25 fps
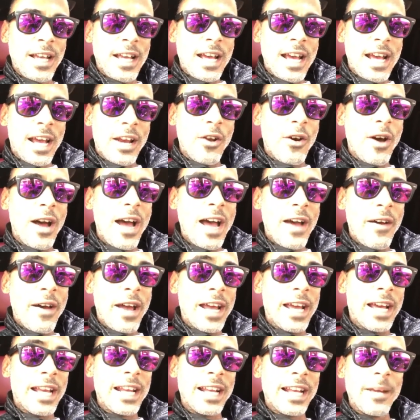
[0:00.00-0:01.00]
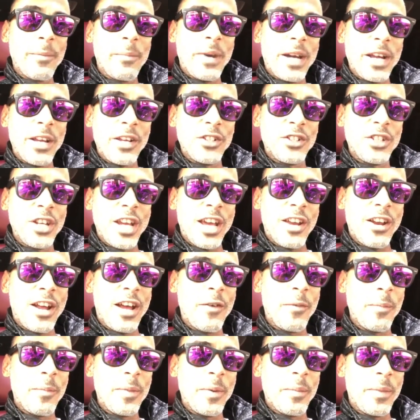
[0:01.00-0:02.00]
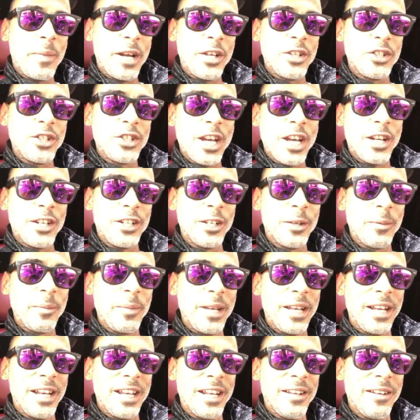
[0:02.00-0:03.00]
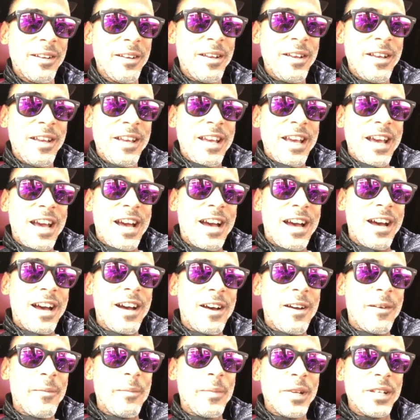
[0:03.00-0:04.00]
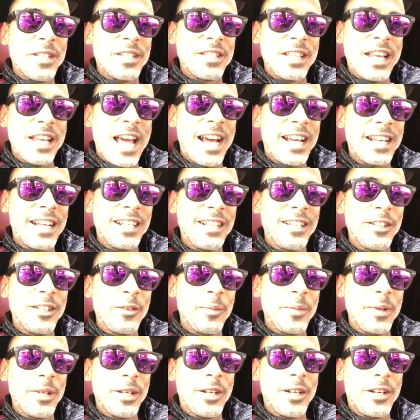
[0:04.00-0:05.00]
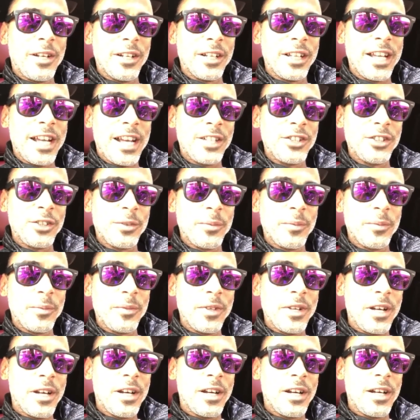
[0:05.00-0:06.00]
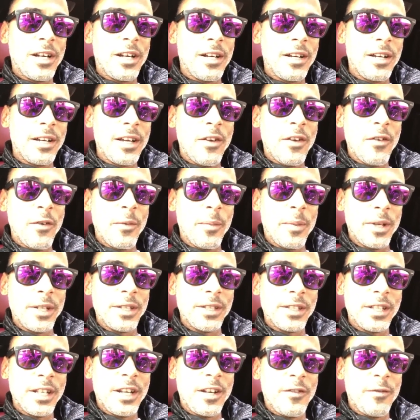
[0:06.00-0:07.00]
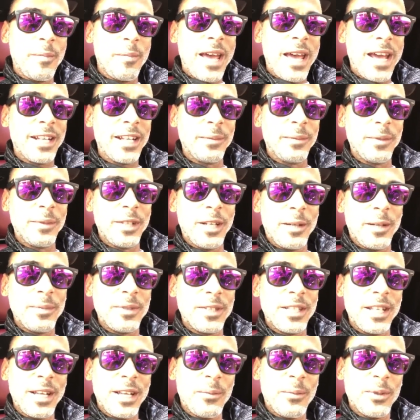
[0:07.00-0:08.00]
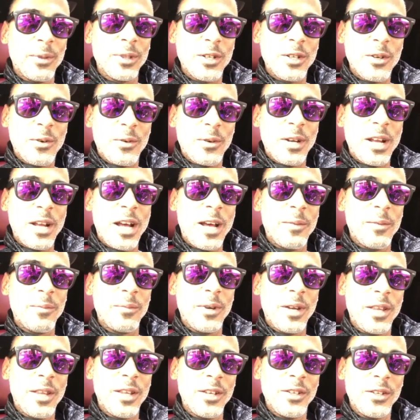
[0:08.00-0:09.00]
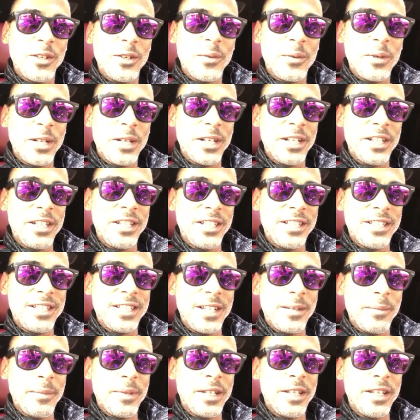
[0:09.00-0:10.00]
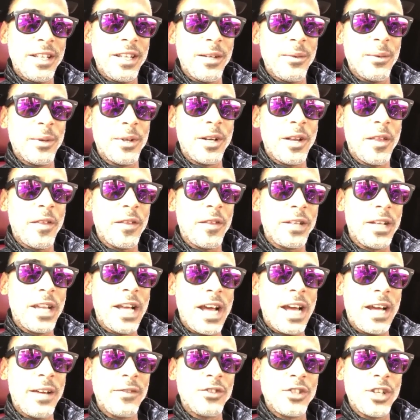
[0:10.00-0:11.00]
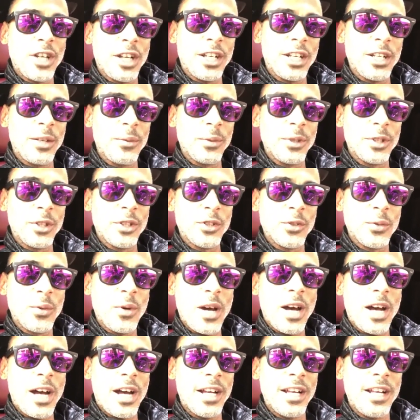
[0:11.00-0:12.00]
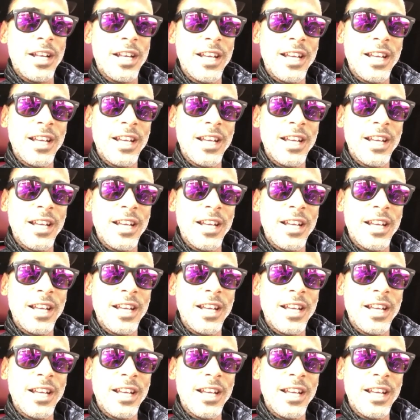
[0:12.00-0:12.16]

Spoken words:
I know I got to get by your channel. I haven't been by your channel in a minute. Been slacking a little bit on catching everybody's stuff. Magnum Dubstep, what's going on, brother? You know what it is. Demon D with another live, checking in with the squad,